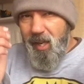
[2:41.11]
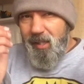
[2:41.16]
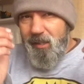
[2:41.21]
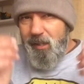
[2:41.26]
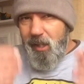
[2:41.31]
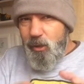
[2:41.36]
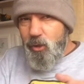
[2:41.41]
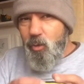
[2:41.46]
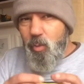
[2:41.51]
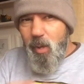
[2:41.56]

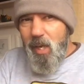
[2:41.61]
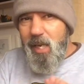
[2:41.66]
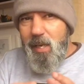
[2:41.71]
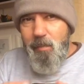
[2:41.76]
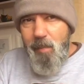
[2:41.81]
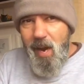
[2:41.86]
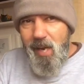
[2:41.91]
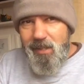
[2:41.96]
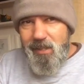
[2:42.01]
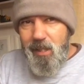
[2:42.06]
doesn't really
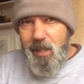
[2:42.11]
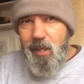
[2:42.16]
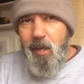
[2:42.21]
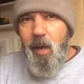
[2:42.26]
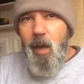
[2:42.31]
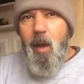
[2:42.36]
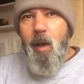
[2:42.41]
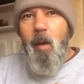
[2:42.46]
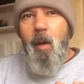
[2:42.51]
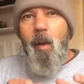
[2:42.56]
matter.
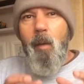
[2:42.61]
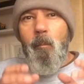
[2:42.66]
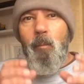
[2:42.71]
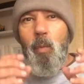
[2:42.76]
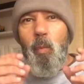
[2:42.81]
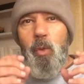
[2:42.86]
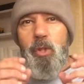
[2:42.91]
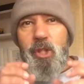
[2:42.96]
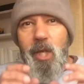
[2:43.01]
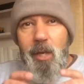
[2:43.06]

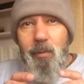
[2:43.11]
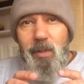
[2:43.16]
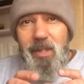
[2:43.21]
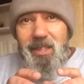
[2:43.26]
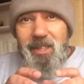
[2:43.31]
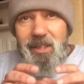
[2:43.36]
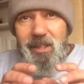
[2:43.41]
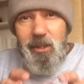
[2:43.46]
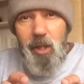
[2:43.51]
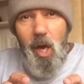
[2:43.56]
Whichever
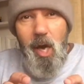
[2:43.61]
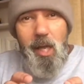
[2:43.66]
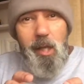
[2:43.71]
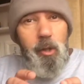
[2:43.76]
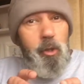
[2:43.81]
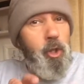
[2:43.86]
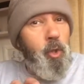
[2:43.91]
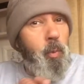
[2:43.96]
style you